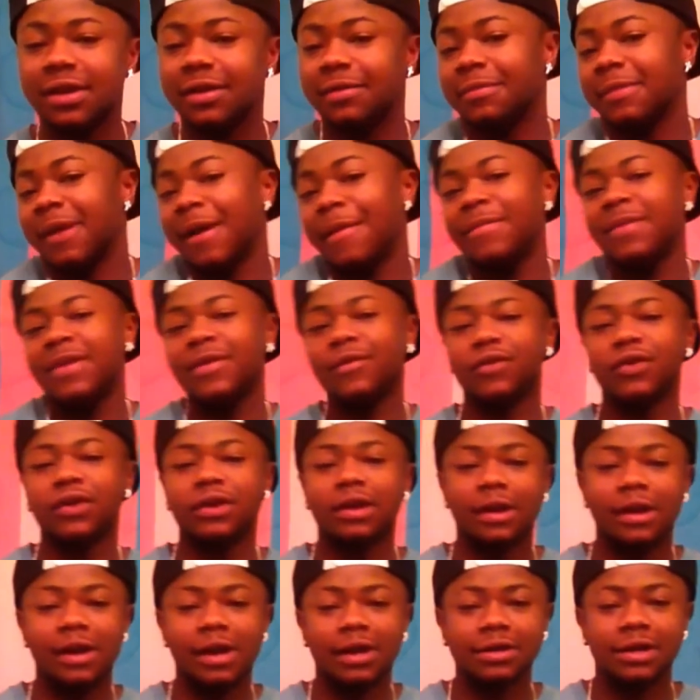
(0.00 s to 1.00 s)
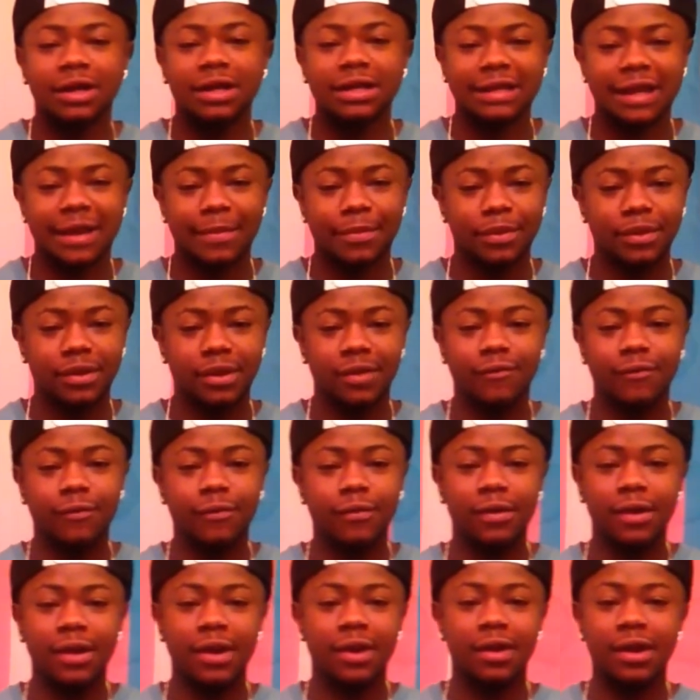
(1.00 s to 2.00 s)
like, I'm never gonna allow that to happen
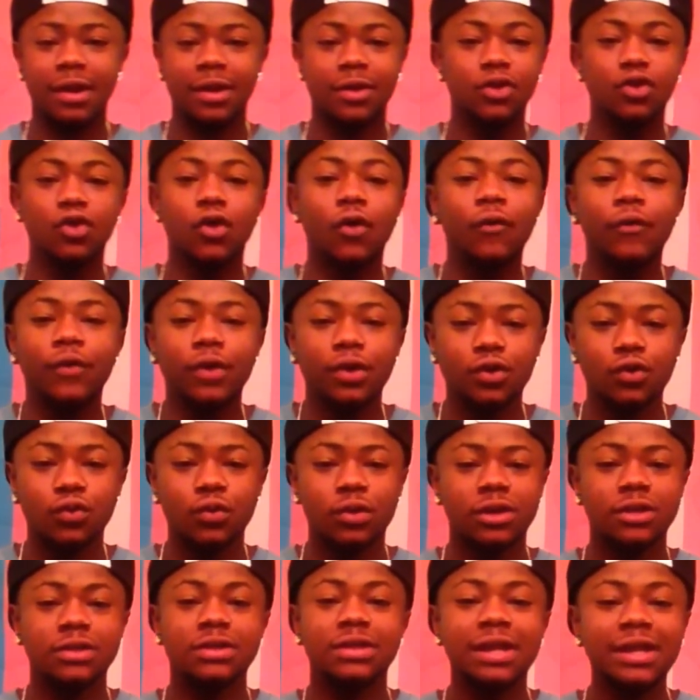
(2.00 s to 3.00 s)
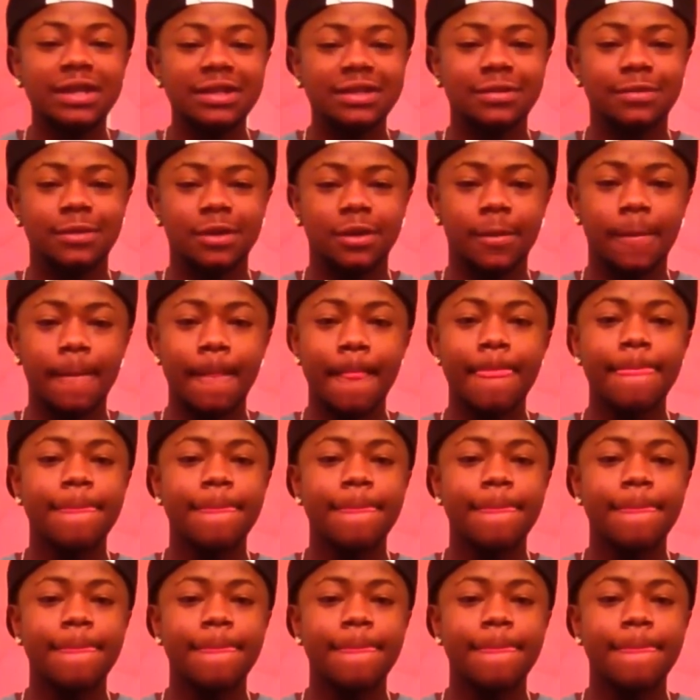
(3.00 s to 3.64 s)
ever again. Like, nothing you can say to me.